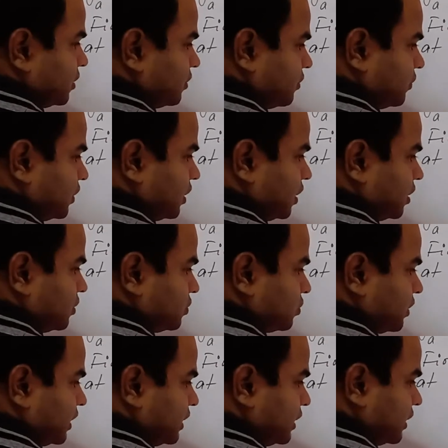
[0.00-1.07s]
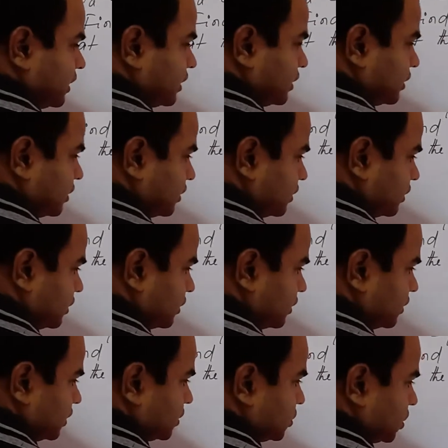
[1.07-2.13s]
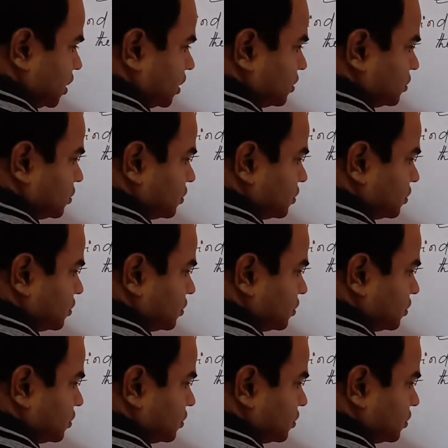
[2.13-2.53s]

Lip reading: will also attract the charge